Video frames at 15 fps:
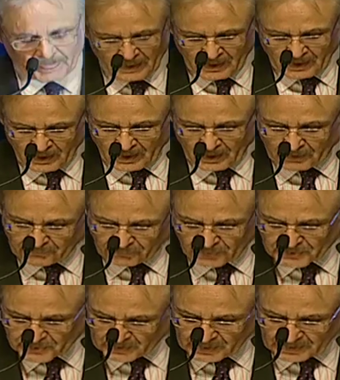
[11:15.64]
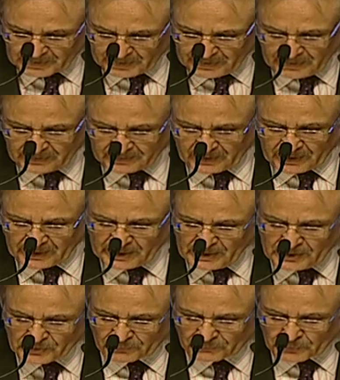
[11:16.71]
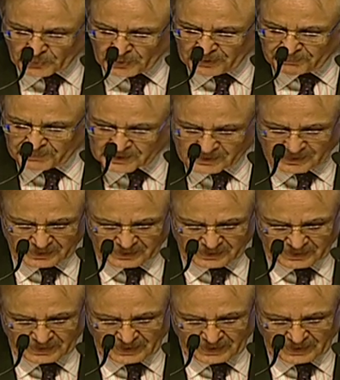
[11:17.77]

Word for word: Unfortunately, the ease of doing business